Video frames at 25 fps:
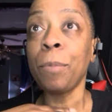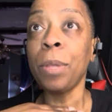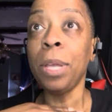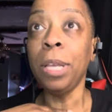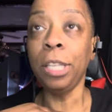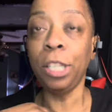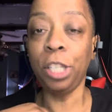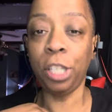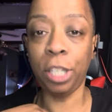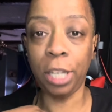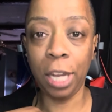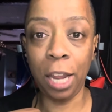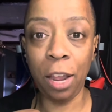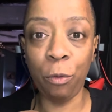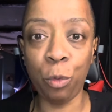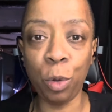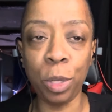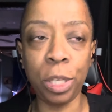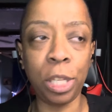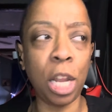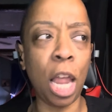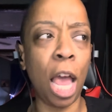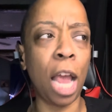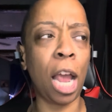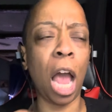Steve
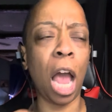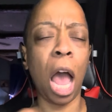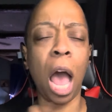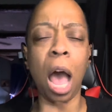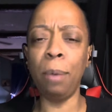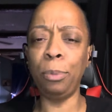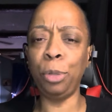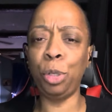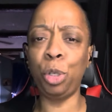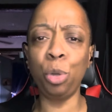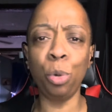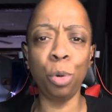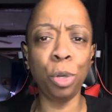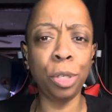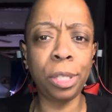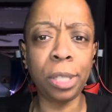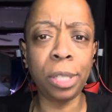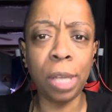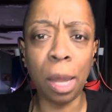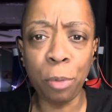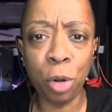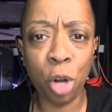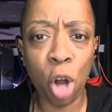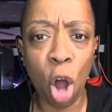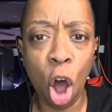was like, I'm sure
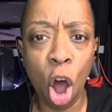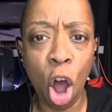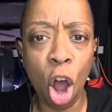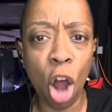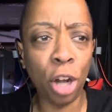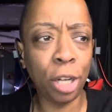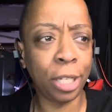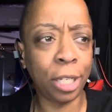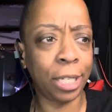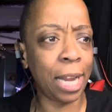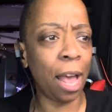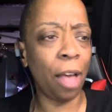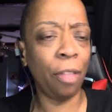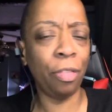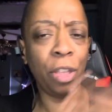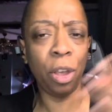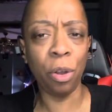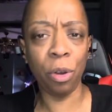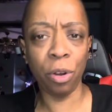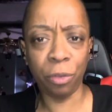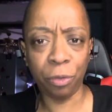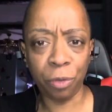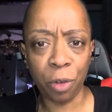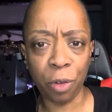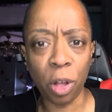some guard down there
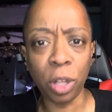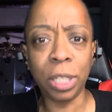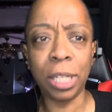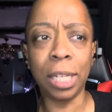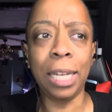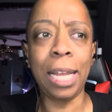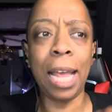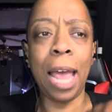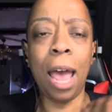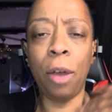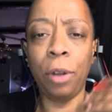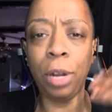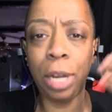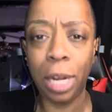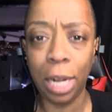in Fulton County